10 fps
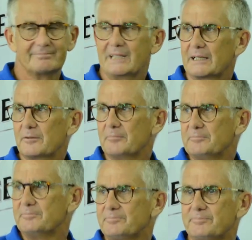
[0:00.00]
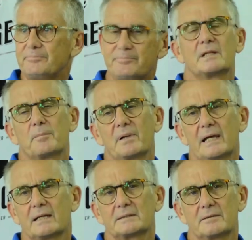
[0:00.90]
Thank you. With the
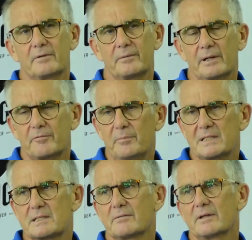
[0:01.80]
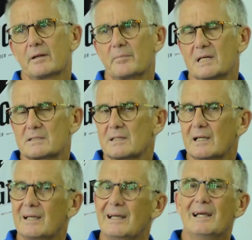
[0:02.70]
players, and when we had a meeting with them
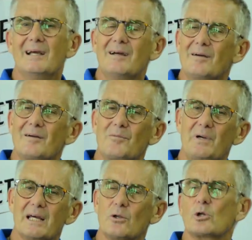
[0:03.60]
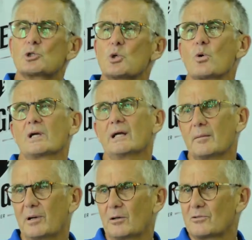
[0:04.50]
yesterday, we are not talking
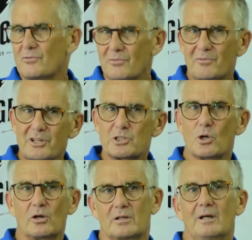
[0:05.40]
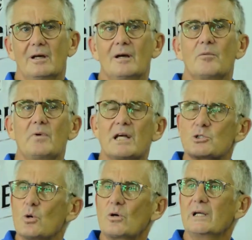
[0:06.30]
about result. We are
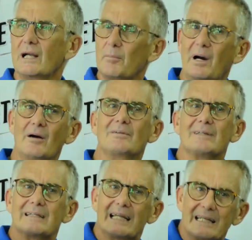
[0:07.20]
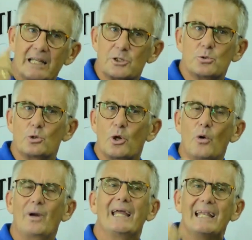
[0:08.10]
talking about that they should
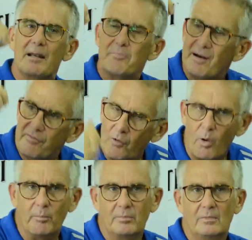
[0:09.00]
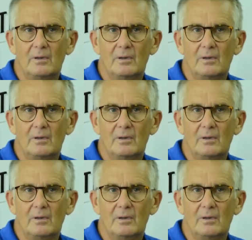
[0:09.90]
go in and perform.